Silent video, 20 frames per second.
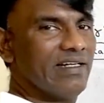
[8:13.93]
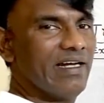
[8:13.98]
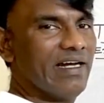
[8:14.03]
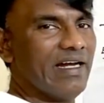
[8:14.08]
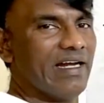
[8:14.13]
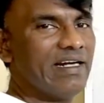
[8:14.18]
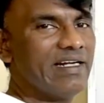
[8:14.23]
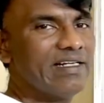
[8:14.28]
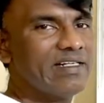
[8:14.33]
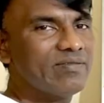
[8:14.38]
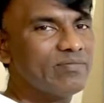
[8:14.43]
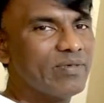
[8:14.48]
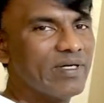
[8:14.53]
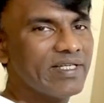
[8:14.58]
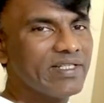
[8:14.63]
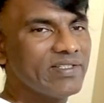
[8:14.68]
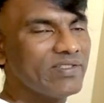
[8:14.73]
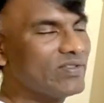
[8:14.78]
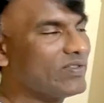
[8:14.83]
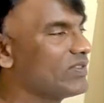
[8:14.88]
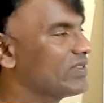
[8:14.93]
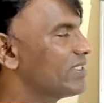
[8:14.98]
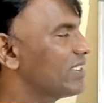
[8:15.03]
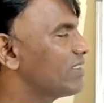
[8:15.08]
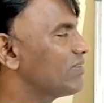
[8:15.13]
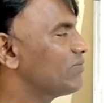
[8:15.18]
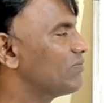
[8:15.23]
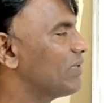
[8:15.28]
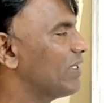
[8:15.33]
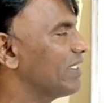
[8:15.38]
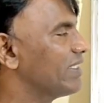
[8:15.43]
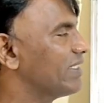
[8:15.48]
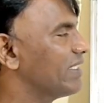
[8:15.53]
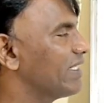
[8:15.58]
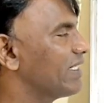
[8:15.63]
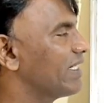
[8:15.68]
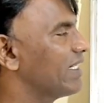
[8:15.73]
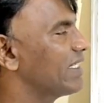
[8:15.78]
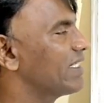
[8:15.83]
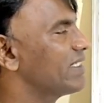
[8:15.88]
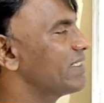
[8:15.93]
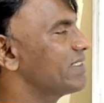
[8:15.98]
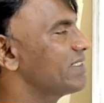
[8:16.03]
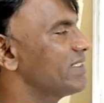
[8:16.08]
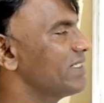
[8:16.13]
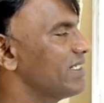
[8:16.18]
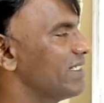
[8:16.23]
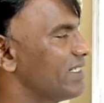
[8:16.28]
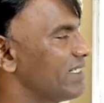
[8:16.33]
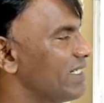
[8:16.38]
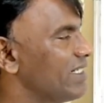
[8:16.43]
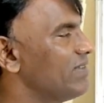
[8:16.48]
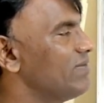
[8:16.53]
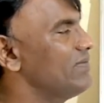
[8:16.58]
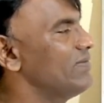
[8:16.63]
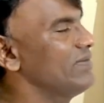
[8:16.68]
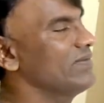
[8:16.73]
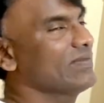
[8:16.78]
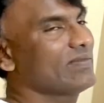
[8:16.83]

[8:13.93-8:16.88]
And by using Pythagoras theorem